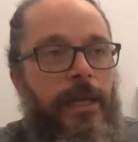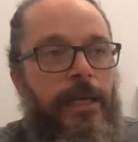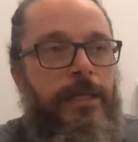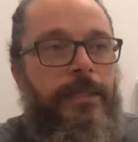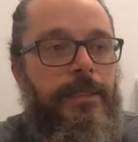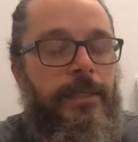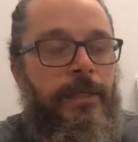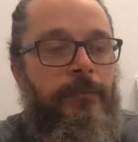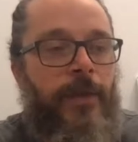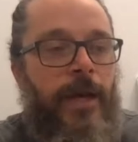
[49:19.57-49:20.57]
And
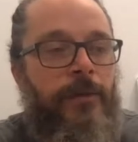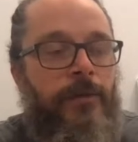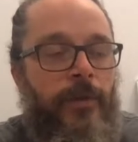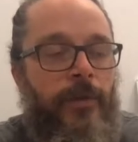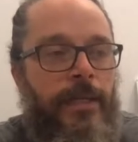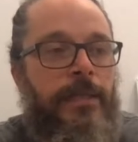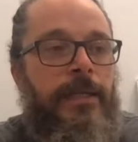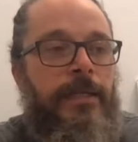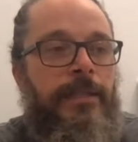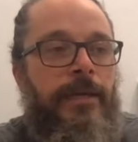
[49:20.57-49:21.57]
the
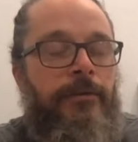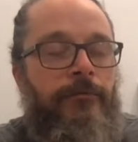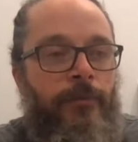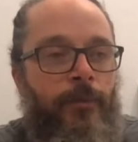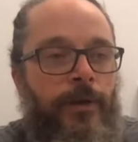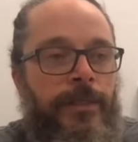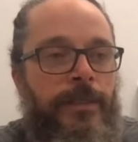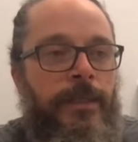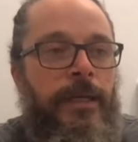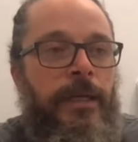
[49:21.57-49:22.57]
headlines and reports